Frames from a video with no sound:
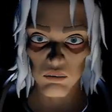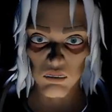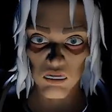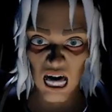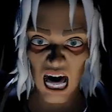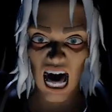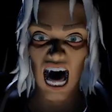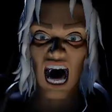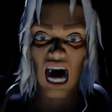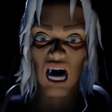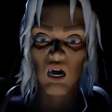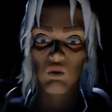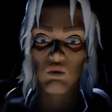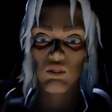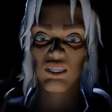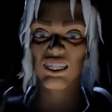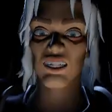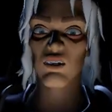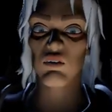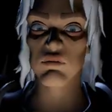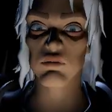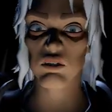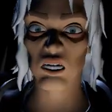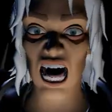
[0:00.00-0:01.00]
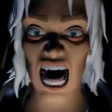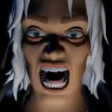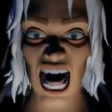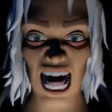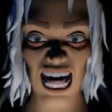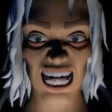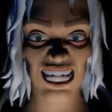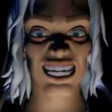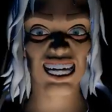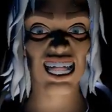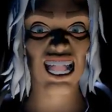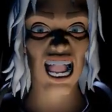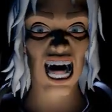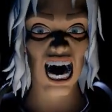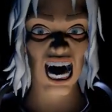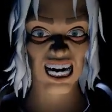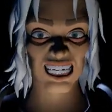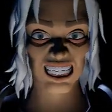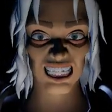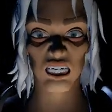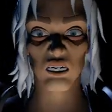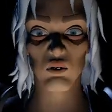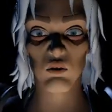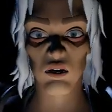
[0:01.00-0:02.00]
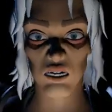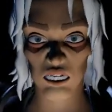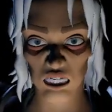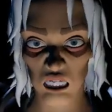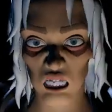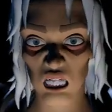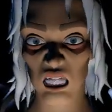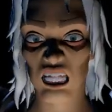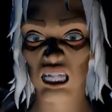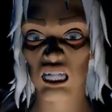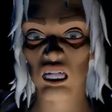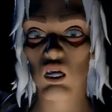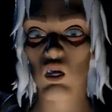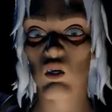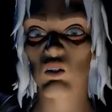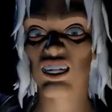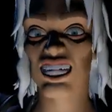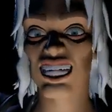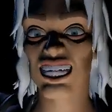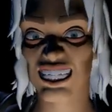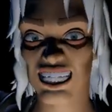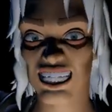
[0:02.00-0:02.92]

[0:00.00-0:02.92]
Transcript: How will you find the light switch? You're in a